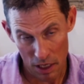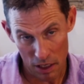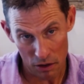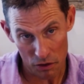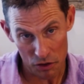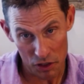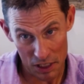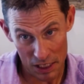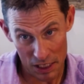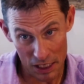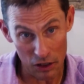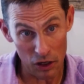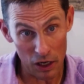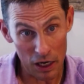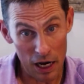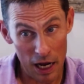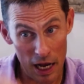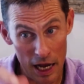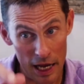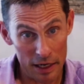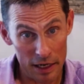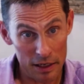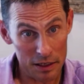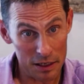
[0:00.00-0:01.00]

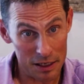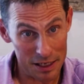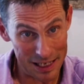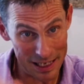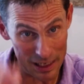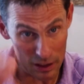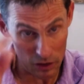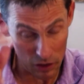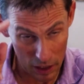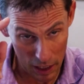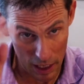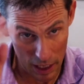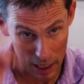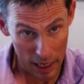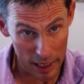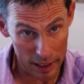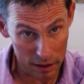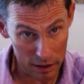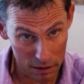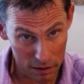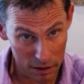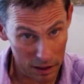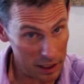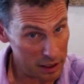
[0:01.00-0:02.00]
silicon to
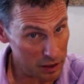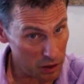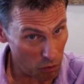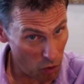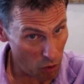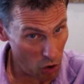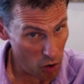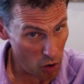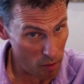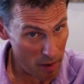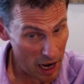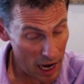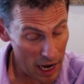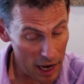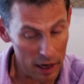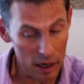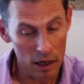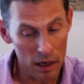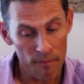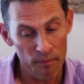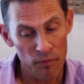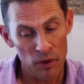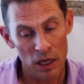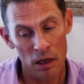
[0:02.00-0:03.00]
silicon, the robot.
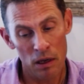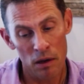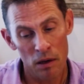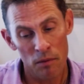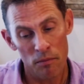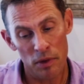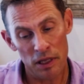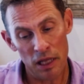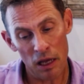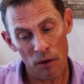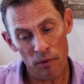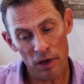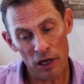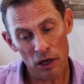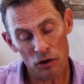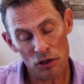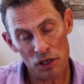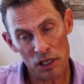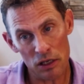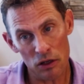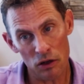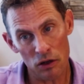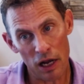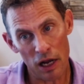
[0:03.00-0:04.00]
But then we go
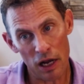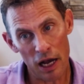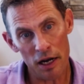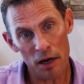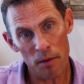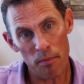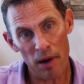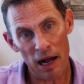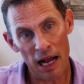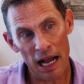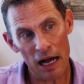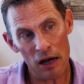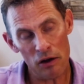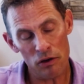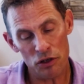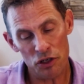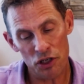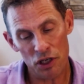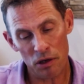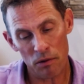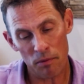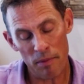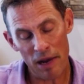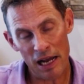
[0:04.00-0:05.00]
silicon to
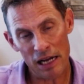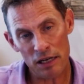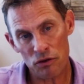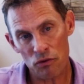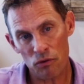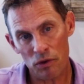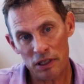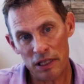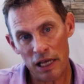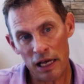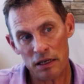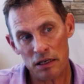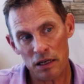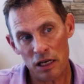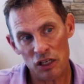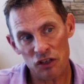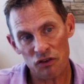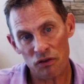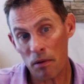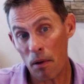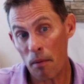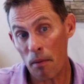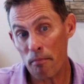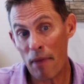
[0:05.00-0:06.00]
biology. Imagine what that does
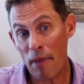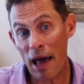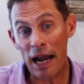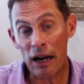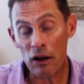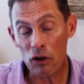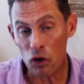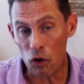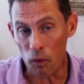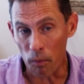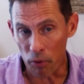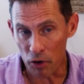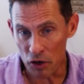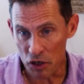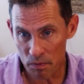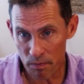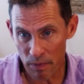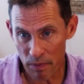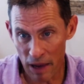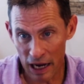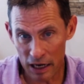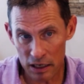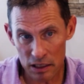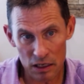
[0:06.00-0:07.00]
from a medical
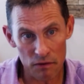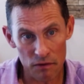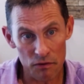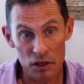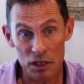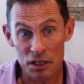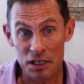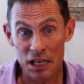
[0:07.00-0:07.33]
perspective to